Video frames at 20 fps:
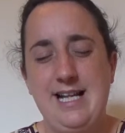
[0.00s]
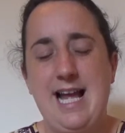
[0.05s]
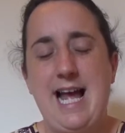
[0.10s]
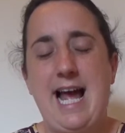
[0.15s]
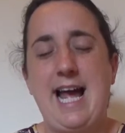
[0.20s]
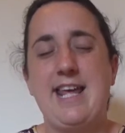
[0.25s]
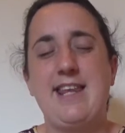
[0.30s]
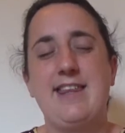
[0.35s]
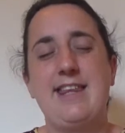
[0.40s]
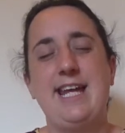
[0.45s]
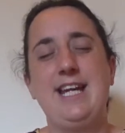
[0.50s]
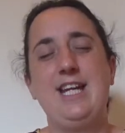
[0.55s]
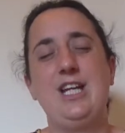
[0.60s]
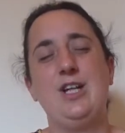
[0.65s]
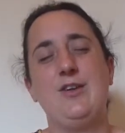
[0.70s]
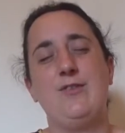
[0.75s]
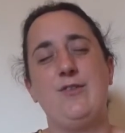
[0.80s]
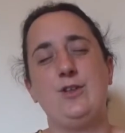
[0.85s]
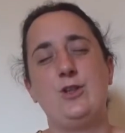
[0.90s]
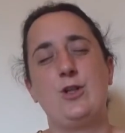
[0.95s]
I thank
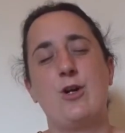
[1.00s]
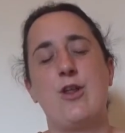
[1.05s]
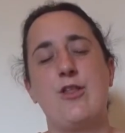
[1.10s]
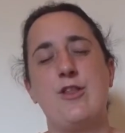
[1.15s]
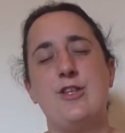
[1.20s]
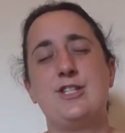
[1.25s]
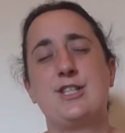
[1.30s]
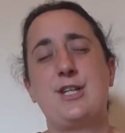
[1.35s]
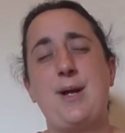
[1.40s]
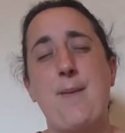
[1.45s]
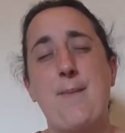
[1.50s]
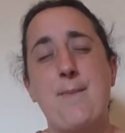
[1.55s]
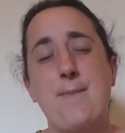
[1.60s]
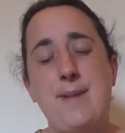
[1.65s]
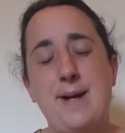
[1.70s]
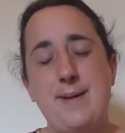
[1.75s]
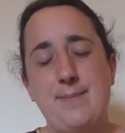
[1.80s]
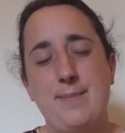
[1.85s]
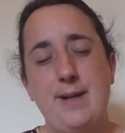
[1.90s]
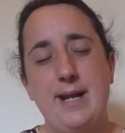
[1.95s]
you for Jonathan's
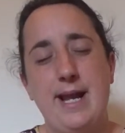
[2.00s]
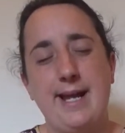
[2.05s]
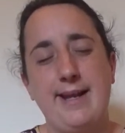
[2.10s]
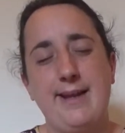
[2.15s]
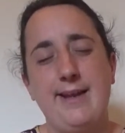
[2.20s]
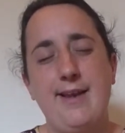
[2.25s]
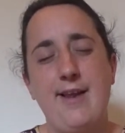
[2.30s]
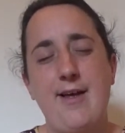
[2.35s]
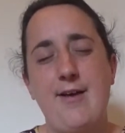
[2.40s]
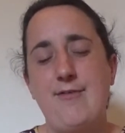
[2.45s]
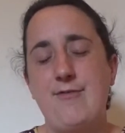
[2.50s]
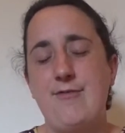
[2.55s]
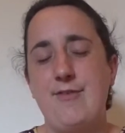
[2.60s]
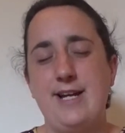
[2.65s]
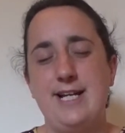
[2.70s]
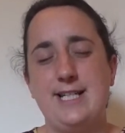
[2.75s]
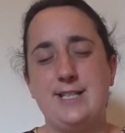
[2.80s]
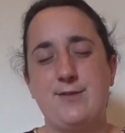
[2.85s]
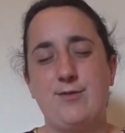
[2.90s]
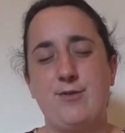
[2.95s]
commitment and love for
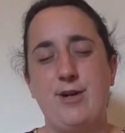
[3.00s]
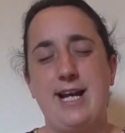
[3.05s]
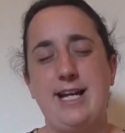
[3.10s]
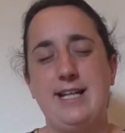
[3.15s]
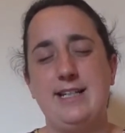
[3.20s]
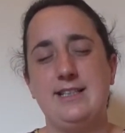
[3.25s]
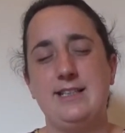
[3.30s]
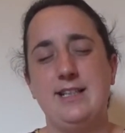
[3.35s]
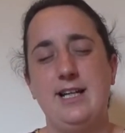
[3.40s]
his friend,